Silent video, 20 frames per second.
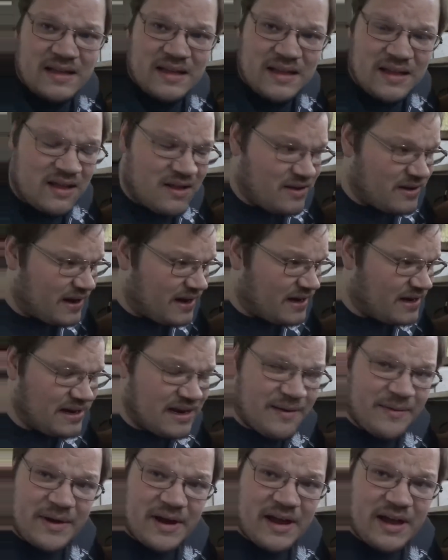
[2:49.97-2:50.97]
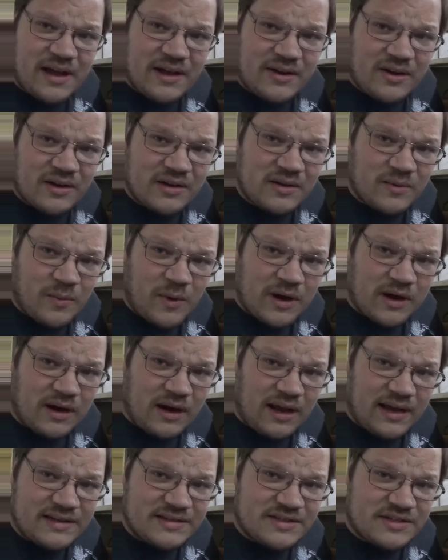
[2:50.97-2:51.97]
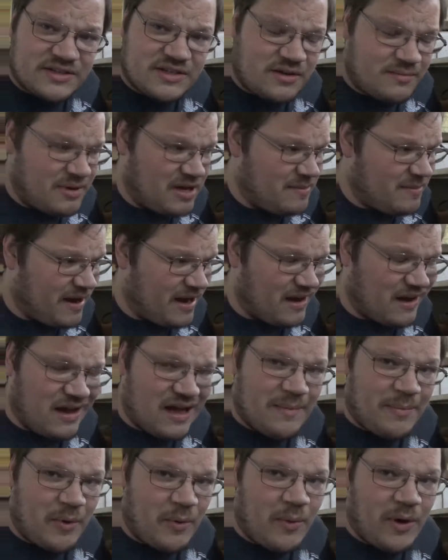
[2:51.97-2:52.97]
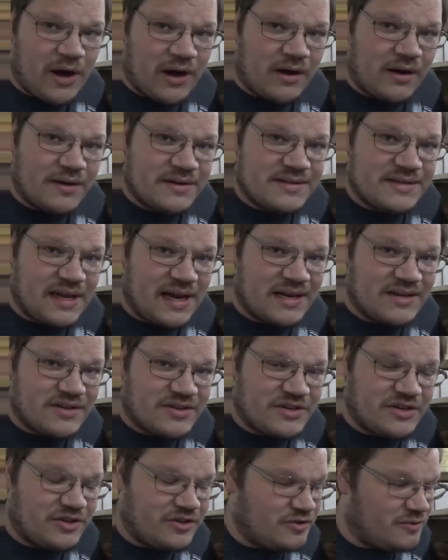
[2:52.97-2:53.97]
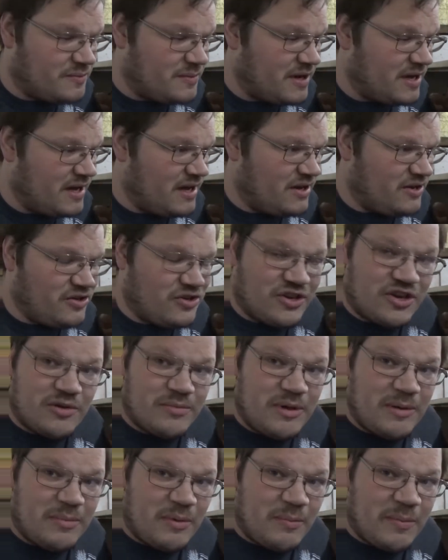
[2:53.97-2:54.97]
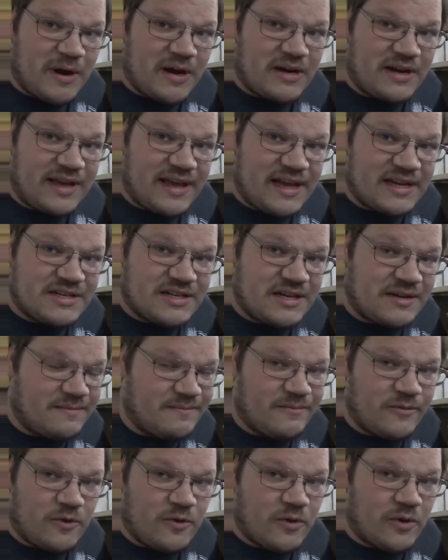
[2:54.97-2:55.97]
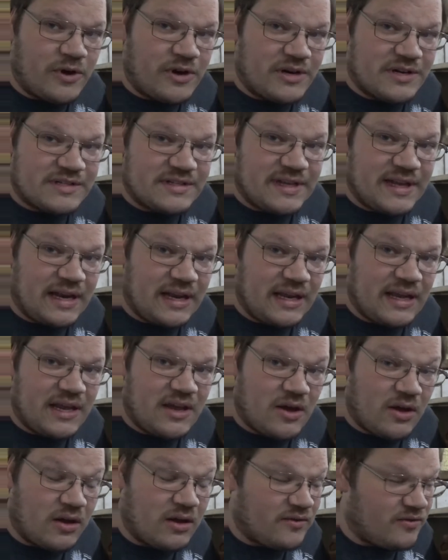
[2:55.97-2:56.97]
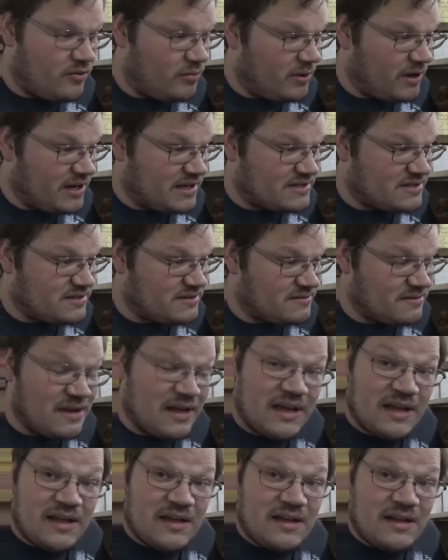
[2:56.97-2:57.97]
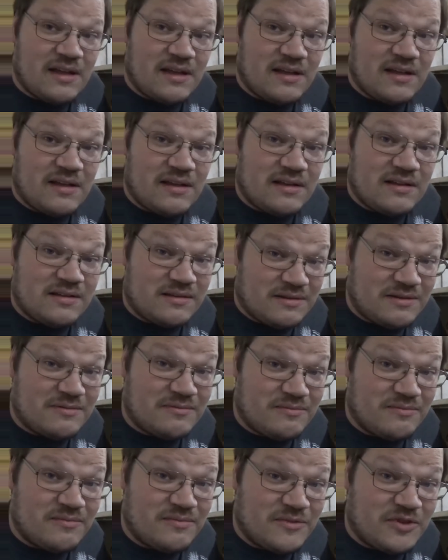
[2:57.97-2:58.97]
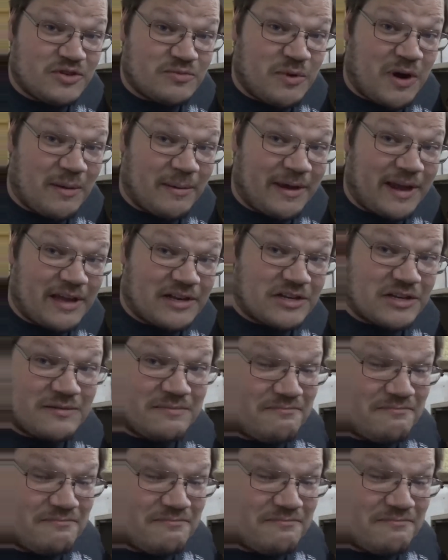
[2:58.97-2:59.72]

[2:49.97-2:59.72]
Okay, now we gotta unhook the water lines. There's gonna be about a cup of water inside your tube. You could be prepared to catch it, or you just let it leak all over the place. Should probably catch it.